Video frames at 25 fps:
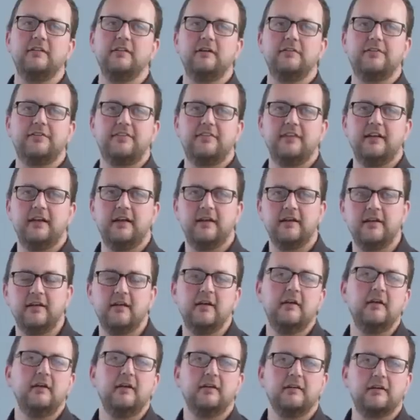in this thing,
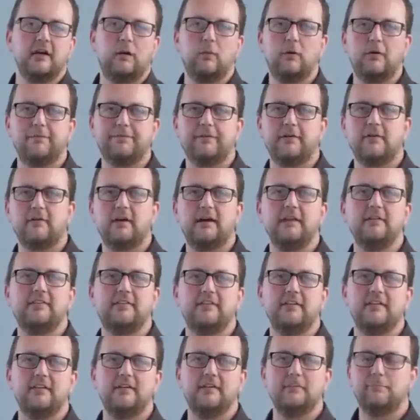go off and
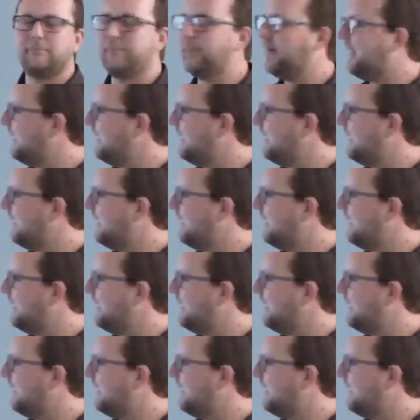race it,